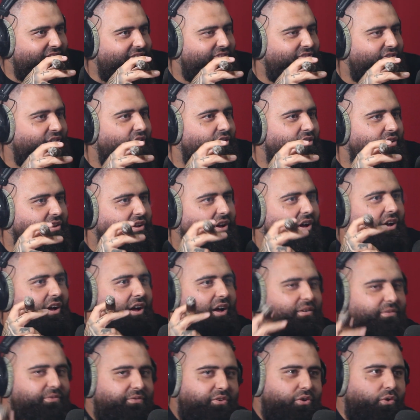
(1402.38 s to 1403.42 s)
So
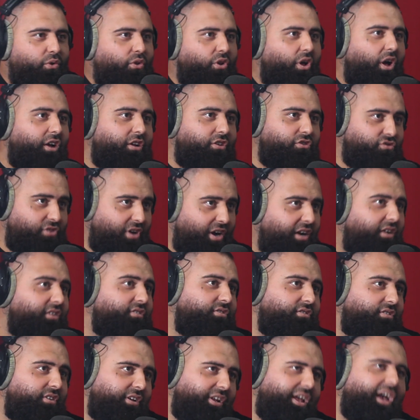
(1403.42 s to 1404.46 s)
I feel like
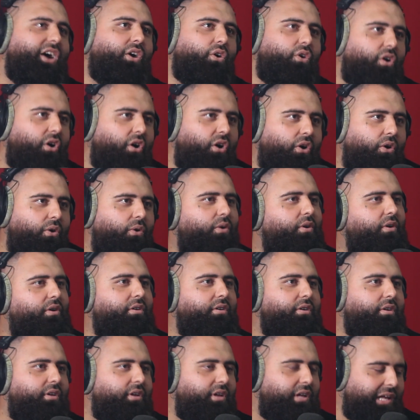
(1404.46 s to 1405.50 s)
drugs and alcohol,
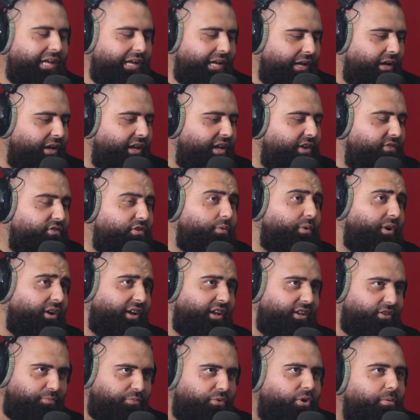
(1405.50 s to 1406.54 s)
everyone
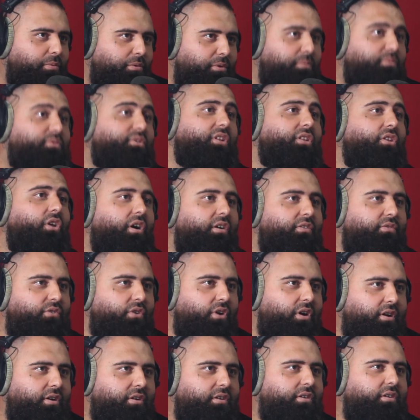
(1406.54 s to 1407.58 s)
has problems in life,
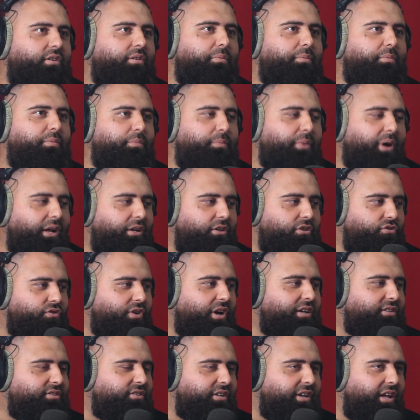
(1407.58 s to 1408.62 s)
right? But
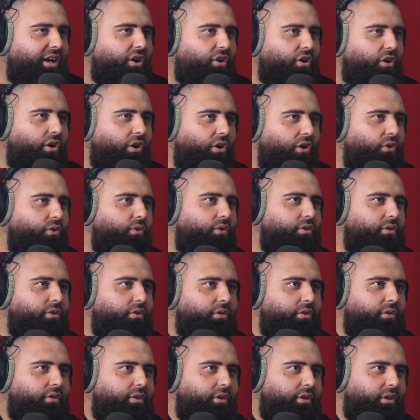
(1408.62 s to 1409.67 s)
drugs and alcohol
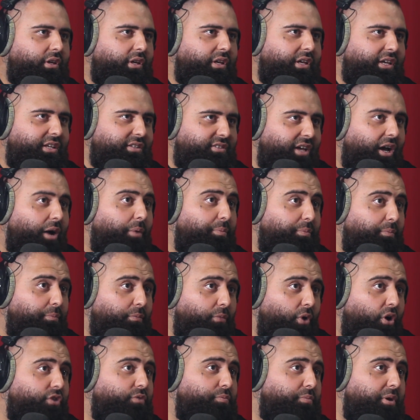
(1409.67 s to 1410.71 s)
is how
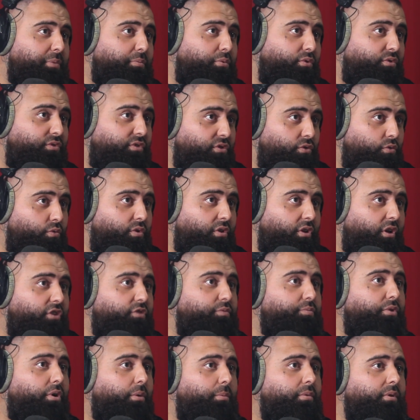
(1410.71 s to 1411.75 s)
most people deal with those
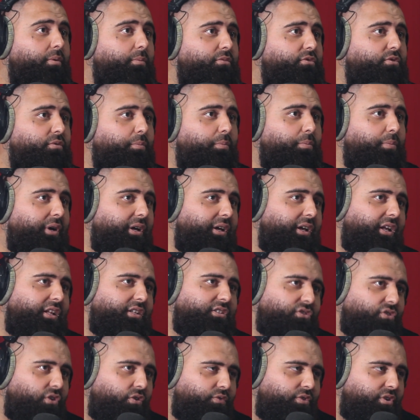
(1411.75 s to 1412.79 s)
problems, but
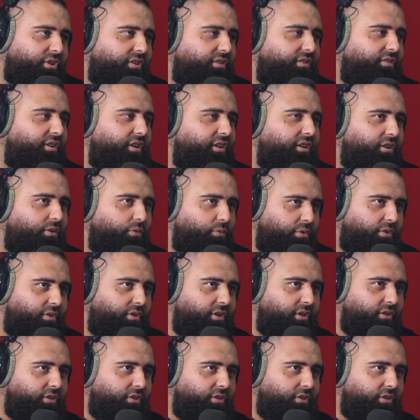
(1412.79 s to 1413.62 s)
it's not really dealing with it.